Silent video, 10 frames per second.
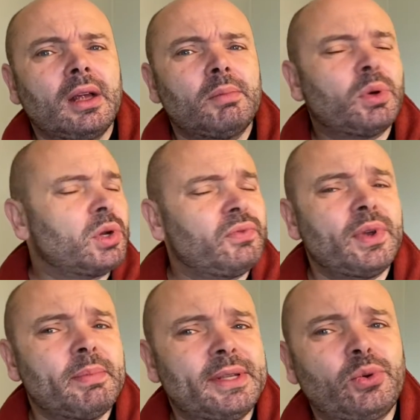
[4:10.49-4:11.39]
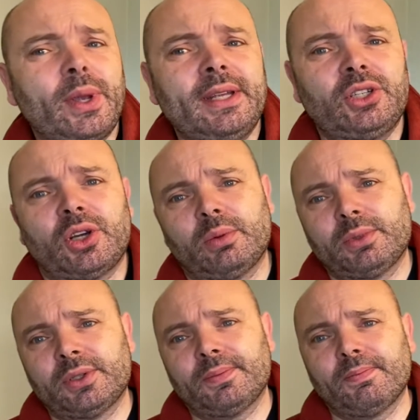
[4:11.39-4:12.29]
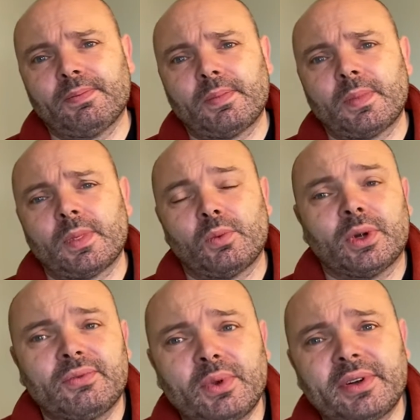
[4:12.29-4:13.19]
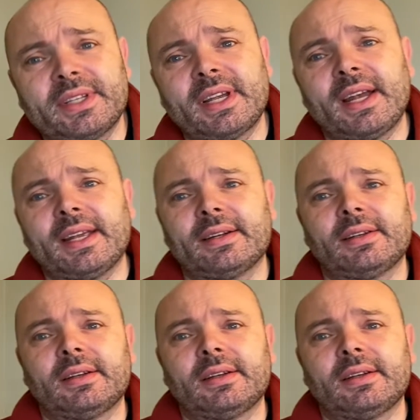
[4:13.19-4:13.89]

But what if we're between jobs? What if we're retired?